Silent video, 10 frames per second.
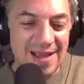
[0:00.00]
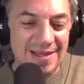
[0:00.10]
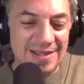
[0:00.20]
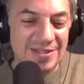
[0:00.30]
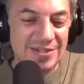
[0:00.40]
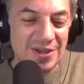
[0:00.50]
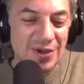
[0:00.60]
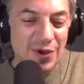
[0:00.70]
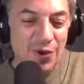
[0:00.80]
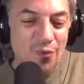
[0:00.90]
is,
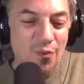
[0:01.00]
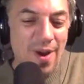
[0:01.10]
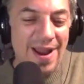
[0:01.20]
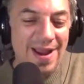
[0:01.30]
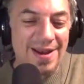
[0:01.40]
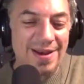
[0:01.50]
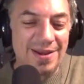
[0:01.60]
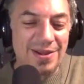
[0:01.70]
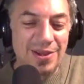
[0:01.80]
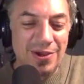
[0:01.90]
when
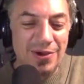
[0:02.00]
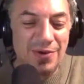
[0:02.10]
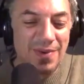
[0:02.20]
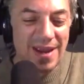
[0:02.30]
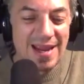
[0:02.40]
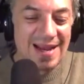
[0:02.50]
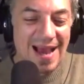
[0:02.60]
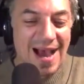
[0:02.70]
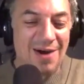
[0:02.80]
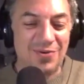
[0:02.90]
you eat
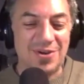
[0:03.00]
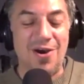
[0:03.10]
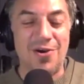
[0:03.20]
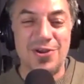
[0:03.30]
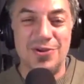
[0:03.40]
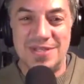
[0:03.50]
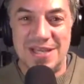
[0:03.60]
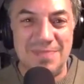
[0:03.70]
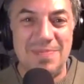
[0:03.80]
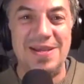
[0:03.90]
out, are you
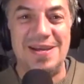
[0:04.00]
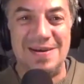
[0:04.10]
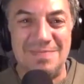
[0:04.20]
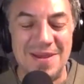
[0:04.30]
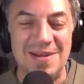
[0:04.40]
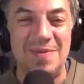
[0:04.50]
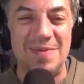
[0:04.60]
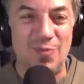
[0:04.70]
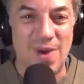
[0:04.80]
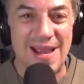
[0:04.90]
tipping a
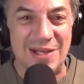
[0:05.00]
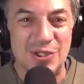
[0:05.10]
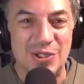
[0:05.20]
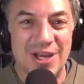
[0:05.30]
minimum wage?